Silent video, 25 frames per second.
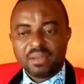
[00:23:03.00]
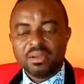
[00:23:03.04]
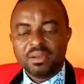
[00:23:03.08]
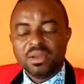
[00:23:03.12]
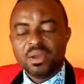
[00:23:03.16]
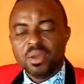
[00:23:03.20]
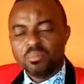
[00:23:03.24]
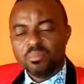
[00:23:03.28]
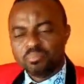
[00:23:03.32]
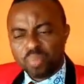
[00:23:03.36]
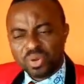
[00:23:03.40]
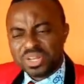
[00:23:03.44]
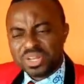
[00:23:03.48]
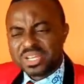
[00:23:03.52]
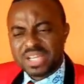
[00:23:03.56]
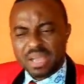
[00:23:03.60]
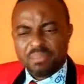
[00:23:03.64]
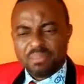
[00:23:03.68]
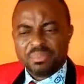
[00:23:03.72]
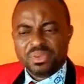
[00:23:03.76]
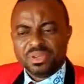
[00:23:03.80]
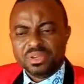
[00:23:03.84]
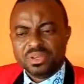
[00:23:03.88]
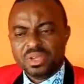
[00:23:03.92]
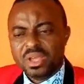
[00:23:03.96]
mother,
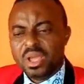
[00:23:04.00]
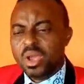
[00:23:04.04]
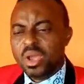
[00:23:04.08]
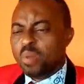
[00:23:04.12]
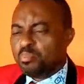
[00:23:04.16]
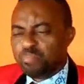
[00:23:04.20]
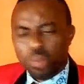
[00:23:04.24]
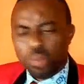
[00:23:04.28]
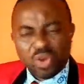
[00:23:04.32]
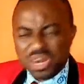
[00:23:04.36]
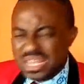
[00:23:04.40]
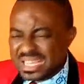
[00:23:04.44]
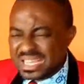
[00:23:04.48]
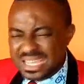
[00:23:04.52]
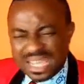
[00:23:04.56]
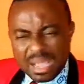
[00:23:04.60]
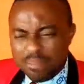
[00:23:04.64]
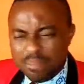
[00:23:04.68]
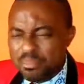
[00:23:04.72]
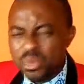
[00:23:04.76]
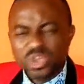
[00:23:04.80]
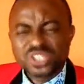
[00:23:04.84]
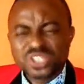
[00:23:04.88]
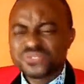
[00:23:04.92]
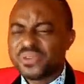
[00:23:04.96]
polygamy.
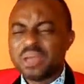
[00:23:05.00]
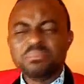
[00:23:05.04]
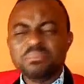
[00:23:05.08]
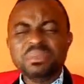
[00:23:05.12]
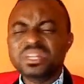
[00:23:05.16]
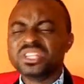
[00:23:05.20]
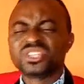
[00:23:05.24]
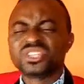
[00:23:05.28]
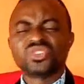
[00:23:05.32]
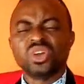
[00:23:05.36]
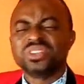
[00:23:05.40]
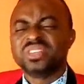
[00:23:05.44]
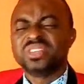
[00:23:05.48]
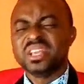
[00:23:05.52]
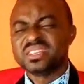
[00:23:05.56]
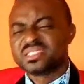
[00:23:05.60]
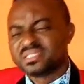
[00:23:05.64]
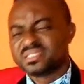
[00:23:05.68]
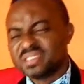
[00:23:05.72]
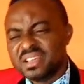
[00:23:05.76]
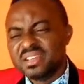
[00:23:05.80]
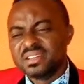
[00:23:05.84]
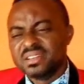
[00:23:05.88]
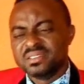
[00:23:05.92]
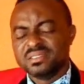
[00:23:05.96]
Polygamous family is
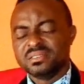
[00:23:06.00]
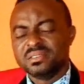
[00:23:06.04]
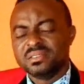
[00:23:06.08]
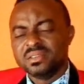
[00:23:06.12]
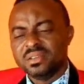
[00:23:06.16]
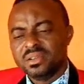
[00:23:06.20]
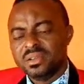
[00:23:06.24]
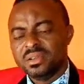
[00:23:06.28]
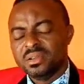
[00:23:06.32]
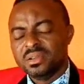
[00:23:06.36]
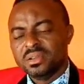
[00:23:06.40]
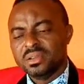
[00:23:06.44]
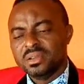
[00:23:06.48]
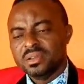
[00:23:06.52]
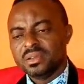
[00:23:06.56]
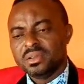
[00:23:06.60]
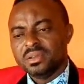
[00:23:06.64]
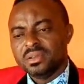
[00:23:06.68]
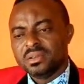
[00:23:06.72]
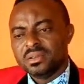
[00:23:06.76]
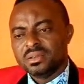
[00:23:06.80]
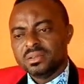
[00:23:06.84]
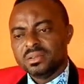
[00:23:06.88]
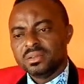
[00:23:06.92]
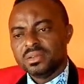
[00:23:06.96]
not the same.
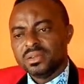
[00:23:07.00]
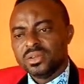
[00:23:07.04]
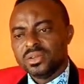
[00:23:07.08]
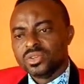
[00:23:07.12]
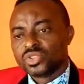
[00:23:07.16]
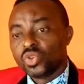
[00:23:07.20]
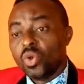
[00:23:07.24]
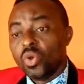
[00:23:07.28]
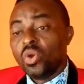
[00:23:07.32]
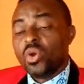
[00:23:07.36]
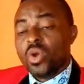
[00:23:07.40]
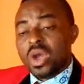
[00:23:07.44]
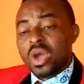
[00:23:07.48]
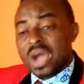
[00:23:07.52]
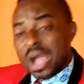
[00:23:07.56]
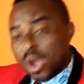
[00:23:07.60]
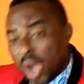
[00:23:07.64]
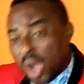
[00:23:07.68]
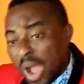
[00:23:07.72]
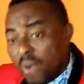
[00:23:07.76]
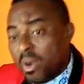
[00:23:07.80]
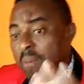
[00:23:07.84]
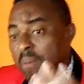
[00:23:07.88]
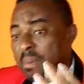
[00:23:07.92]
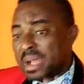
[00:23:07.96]

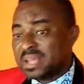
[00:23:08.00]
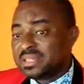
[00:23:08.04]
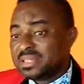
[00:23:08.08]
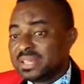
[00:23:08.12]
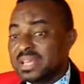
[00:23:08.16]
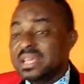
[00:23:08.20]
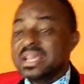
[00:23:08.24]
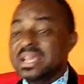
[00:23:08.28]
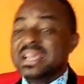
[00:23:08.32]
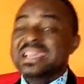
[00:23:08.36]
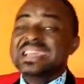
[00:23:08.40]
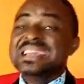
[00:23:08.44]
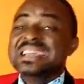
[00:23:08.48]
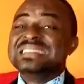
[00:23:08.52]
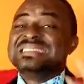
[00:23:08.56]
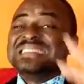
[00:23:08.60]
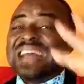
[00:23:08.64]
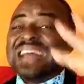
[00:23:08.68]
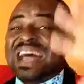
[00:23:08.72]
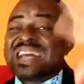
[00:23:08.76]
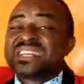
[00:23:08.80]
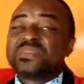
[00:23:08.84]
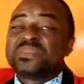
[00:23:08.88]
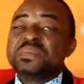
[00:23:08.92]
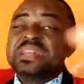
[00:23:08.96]
So, how am I saying?
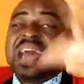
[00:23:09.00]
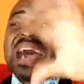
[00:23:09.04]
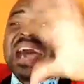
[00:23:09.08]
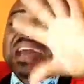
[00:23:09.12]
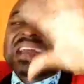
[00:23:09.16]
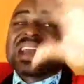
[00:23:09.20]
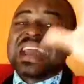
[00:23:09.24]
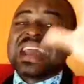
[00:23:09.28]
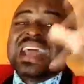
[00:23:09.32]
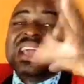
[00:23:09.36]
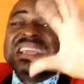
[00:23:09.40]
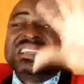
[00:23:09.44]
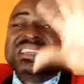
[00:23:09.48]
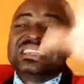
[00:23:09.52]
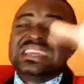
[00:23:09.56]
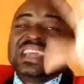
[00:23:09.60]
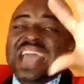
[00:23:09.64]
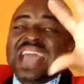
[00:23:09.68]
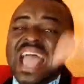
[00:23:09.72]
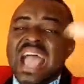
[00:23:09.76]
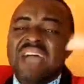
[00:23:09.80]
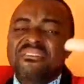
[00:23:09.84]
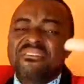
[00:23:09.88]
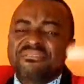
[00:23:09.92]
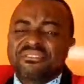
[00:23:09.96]
It has been
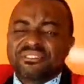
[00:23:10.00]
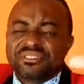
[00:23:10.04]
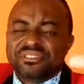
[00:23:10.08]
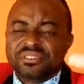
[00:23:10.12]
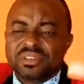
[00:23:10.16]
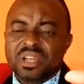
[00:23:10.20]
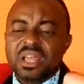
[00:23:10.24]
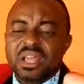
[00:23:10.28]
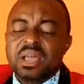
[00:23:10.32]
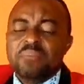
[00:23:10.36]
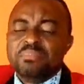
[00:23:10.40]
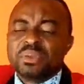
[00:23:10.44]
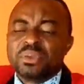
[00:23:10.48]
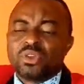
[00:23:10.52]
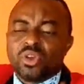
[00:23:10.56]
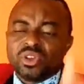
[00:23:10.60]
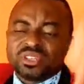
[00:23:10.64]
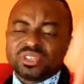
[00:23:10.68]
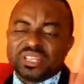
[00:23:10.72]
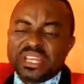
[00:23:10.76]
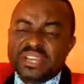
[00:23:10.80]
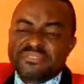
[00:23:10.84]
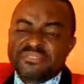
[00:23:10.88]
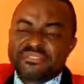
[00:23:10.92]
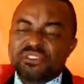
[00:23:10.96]
arranged in heaven
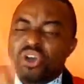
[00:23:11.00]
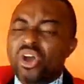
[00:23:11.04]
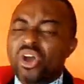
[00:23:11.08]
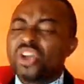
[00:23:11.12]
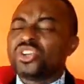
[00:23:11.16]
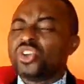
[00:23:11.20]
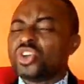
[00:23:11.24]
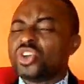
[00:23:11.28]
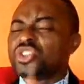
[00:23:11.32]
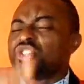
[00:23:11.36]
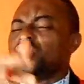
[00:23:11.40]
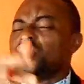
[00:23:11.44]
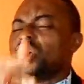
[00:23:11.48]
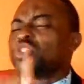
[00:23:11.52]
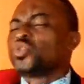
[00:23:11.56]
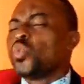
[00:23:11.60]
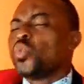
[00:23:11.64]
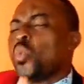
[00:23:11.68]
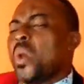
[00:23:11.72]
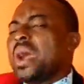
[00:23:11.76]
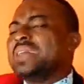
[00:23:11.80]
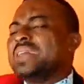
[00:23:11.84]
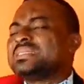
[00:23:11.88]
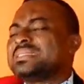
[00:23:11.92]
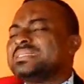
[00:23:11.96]
because if God does
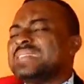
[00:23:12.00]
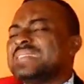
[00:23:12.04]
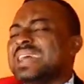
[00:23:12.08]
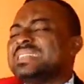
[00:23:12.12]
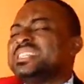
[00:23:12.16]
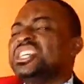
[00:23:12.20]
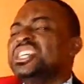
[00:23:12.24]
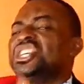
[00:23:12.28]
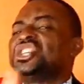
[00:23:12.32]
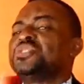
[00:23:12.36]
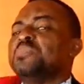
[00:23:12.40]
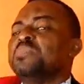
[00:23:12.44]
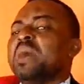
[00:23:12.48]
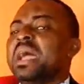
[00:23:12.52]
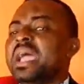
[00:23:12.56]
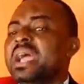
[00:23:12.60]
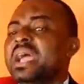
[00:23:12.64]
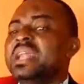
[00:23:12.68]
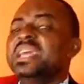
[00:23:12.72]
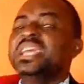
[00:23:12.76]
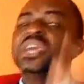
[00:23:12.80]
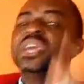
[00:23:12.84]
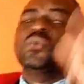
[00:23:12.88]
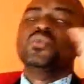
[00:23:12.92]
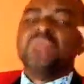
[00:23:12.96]
not want that
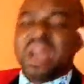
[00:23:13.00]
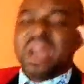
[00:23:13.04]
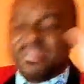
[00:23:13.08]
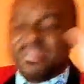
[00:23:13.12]
Ishmael,